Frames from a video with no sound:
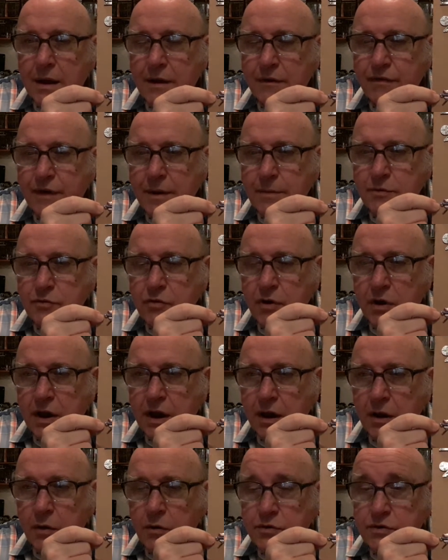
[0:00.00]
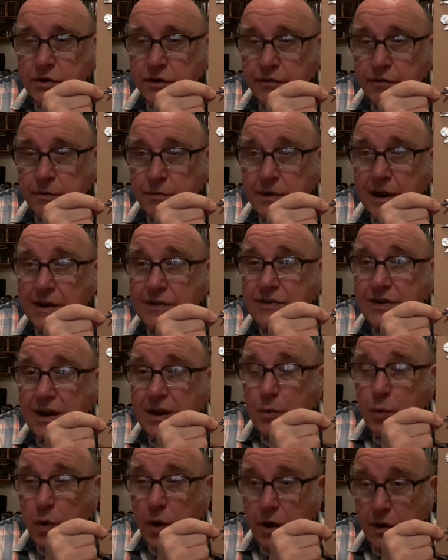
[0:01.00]
famous rocket launcher from Destiny
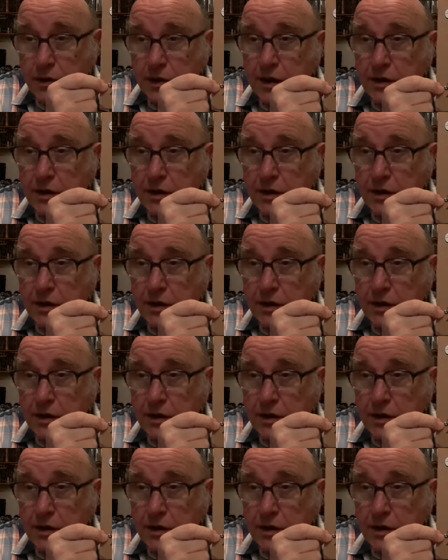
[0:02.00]
1.